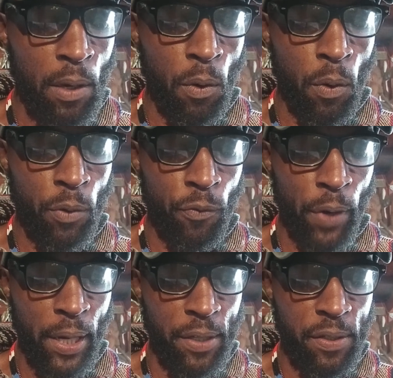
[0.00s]
on
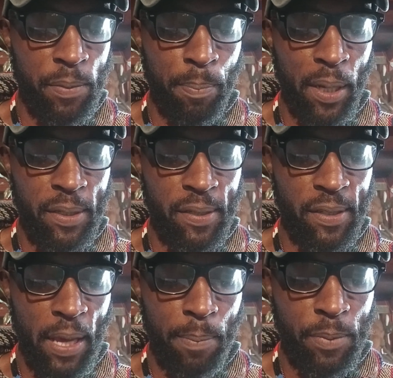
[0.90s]
race, but
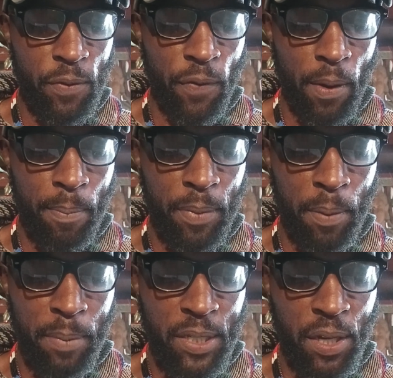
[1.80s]
stems from
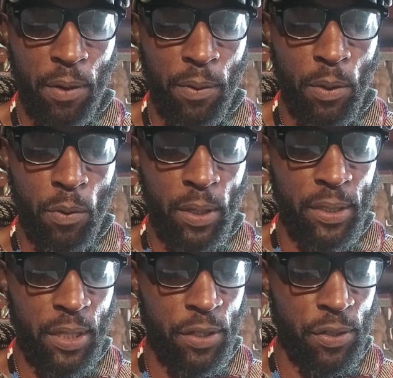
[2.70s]
the material
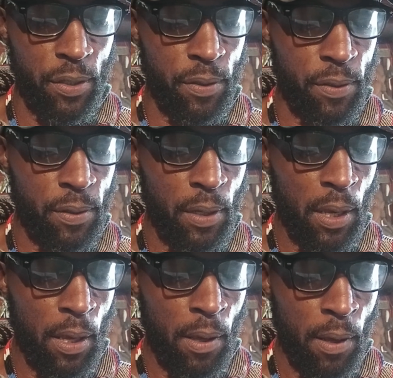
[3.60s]
conditions
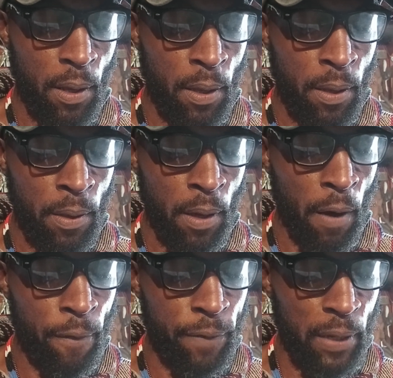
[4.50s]

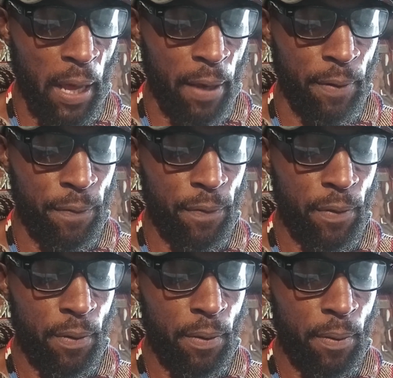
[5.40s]
of life,
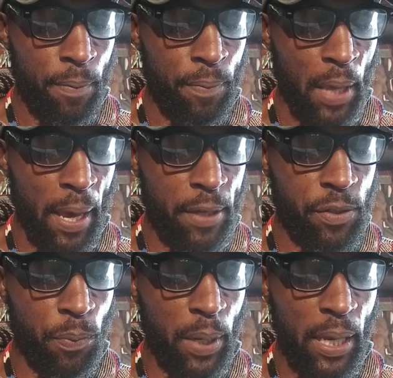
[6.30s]

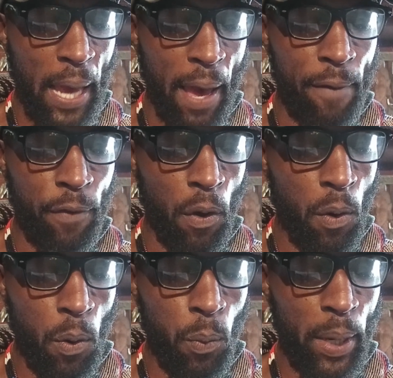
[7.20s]
as we have
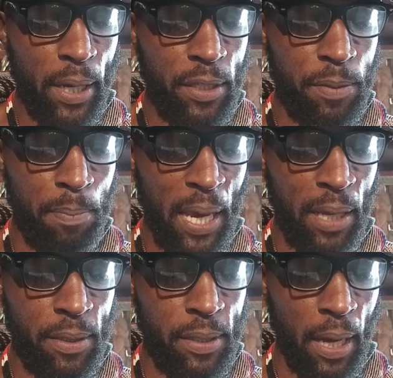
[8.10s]
always
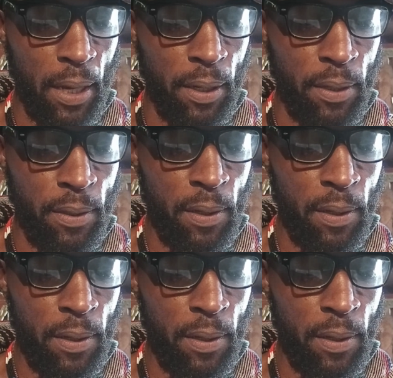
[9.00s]
maintained.